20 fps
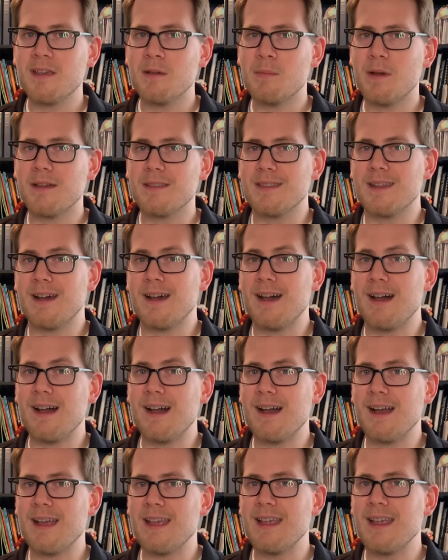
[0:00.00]
about the
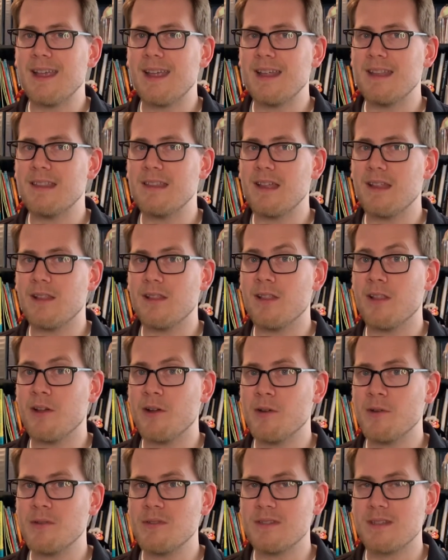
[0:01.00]
high and the
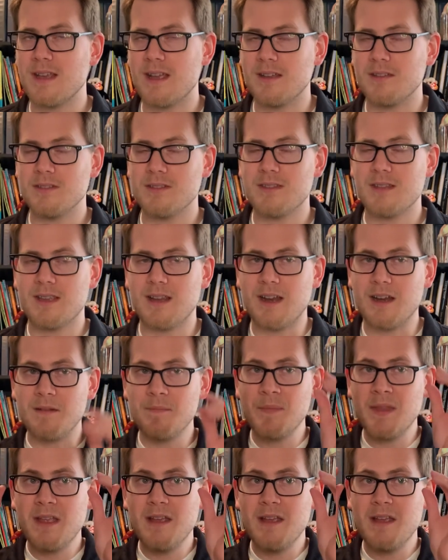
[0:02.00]
low sounds there.